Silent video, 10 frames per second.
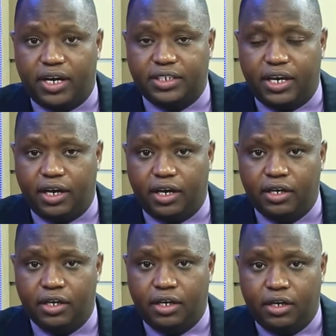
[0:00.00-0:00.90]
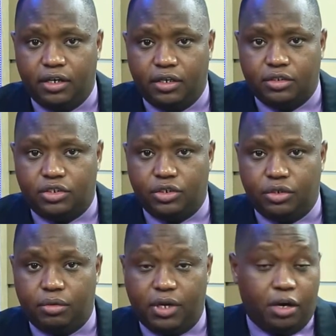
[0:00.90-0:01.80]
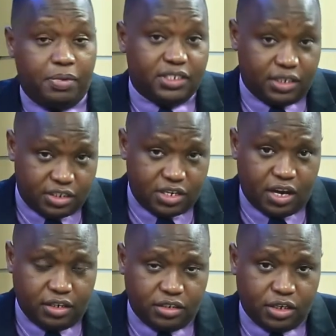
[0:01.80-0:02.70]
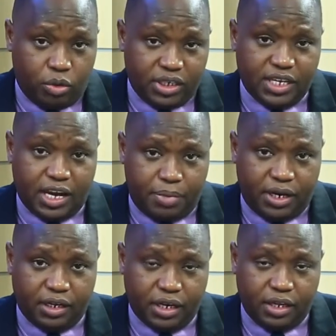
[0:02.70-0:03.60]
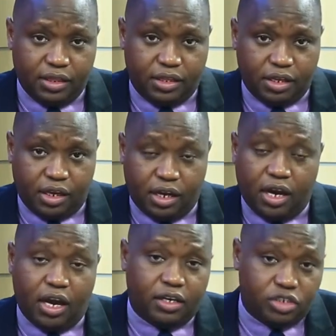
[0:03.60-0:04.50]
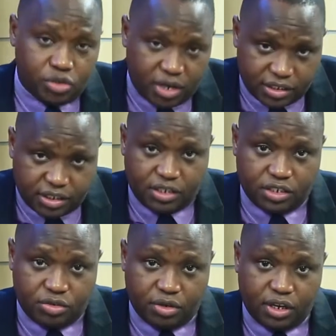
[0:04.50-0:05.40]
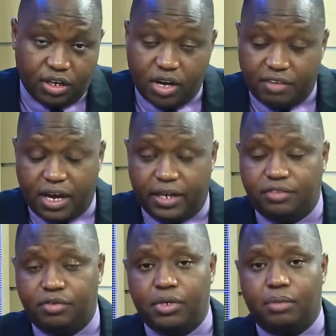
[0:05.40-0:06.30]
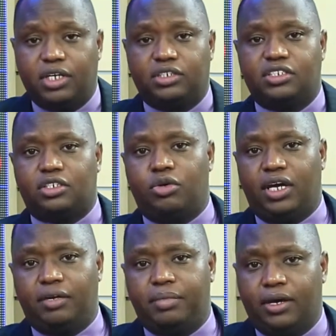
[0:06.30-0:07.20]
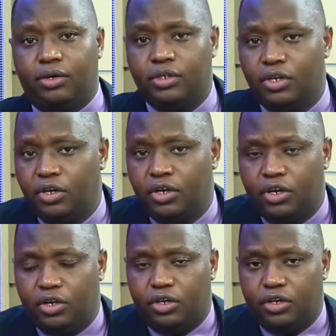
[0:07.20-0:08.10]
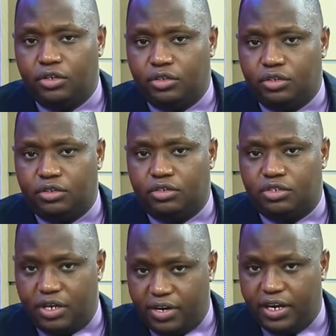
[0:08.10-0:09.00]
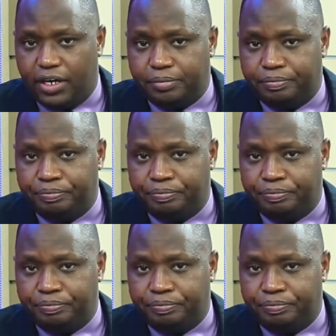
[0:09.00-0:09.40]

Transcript: us here to help us understand what is happening in the insurance industry, and you have heard it from him. This is a trading bell. Stay right here.